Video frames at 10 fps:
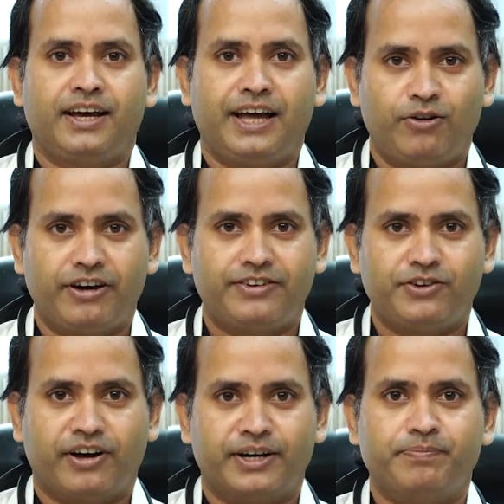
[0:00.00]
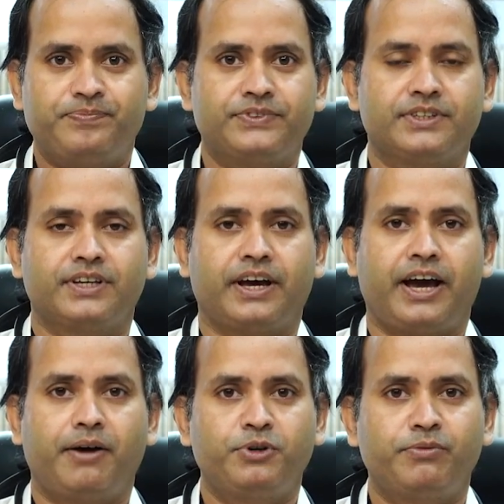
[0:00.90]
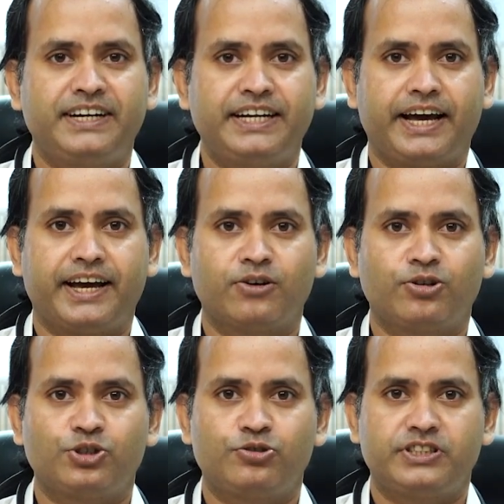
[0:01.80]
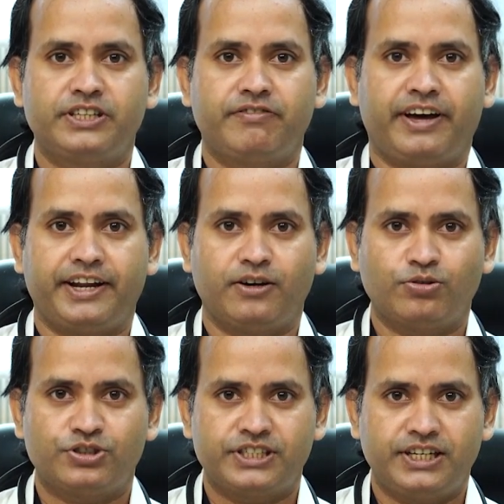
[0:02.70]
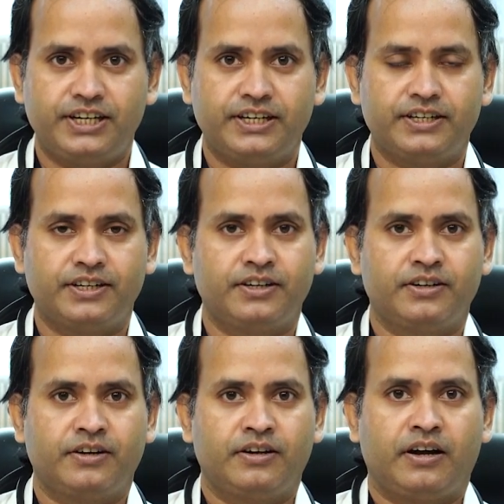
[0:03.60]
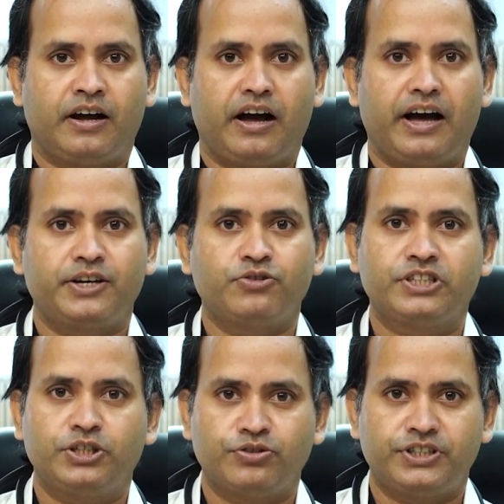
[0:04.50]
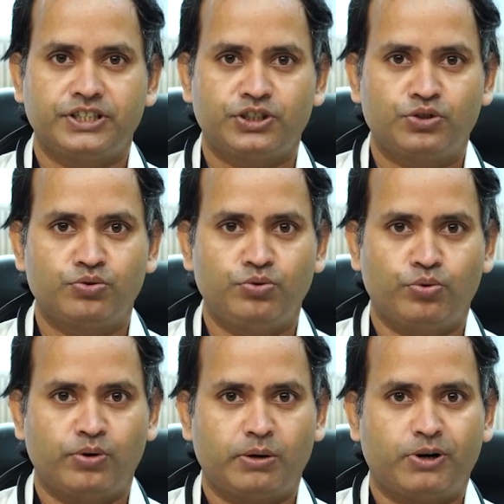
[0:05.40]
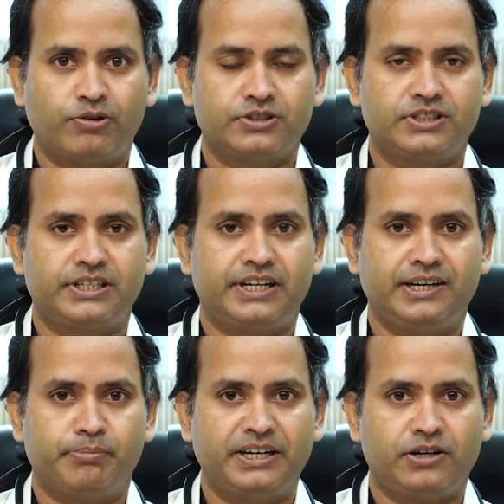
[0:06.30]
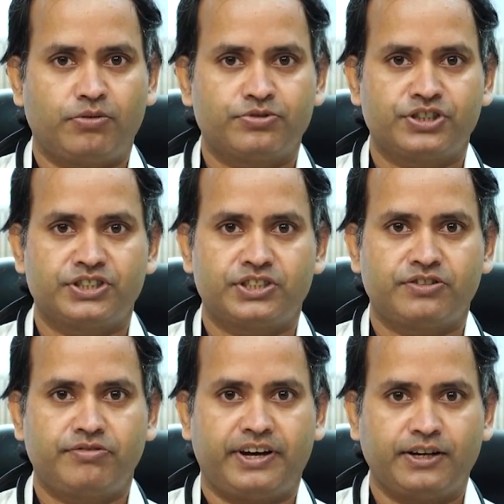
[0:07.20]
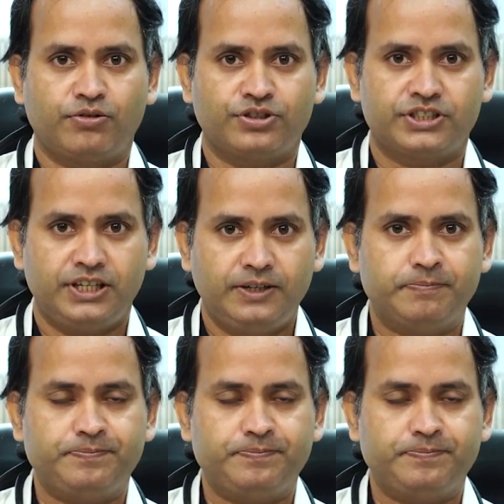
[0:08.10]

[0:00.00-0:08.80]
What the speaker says: Hello everyone. Have you been diagnosed with a varicocele? Are you curious to know about the treatment options of varicocele?